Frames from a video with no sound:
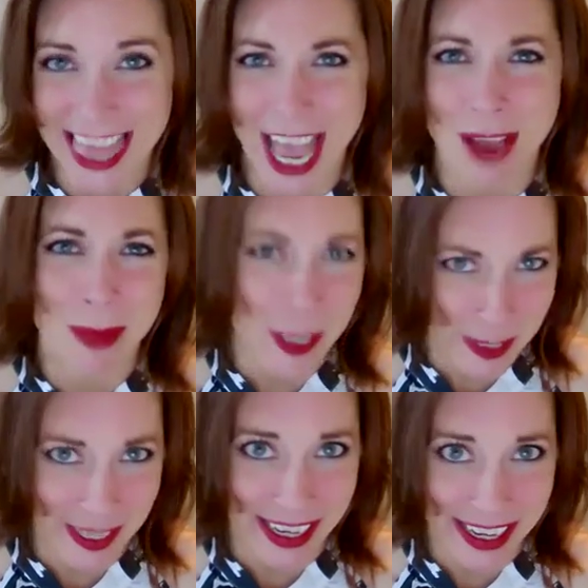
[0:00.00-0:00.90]
that
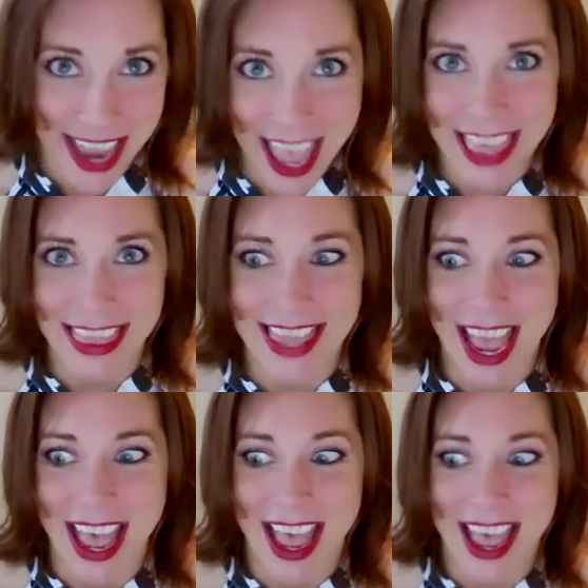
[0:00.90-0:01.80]
person
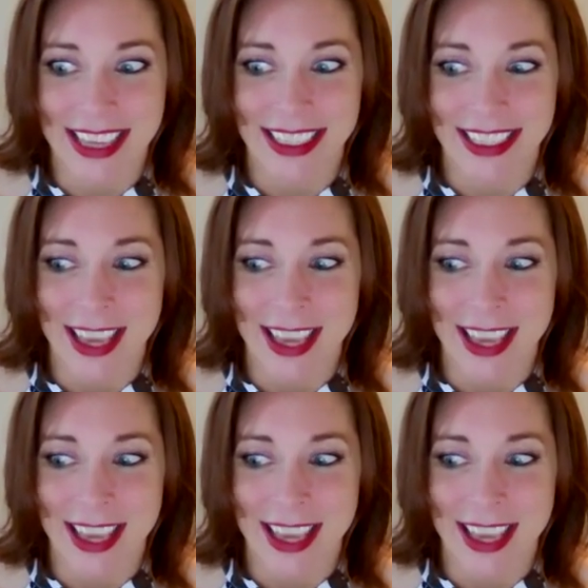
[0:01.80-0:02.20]
that